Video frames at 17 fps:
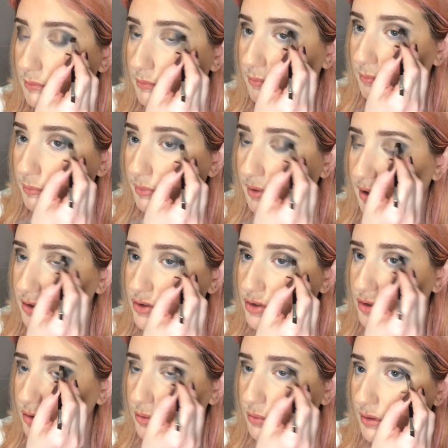But I
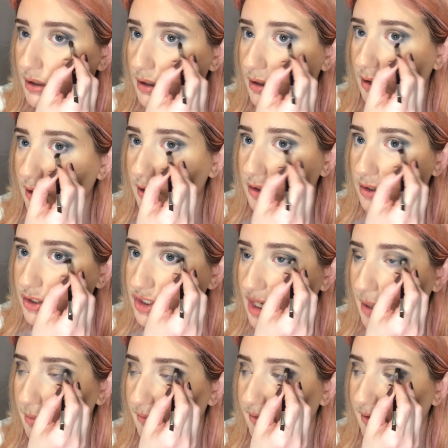do like the
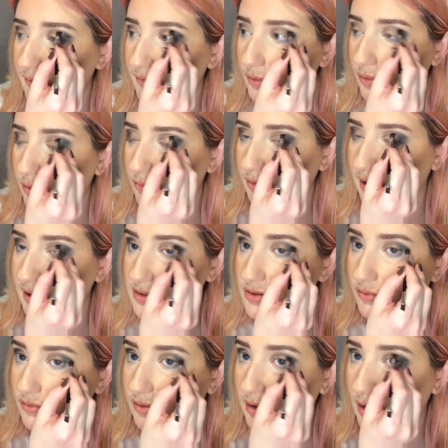shape of it for the rest
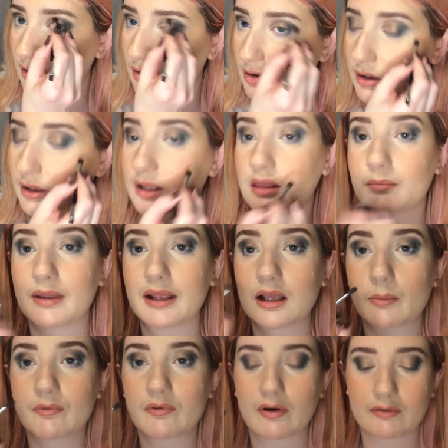of the eye and the
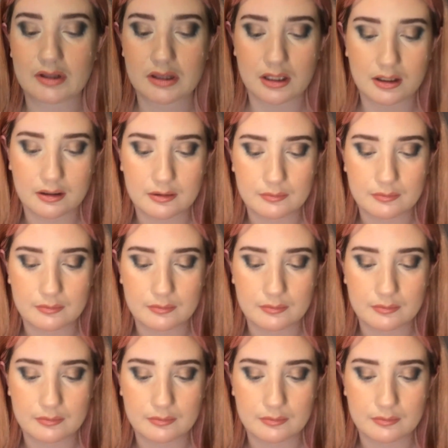makeup for everything.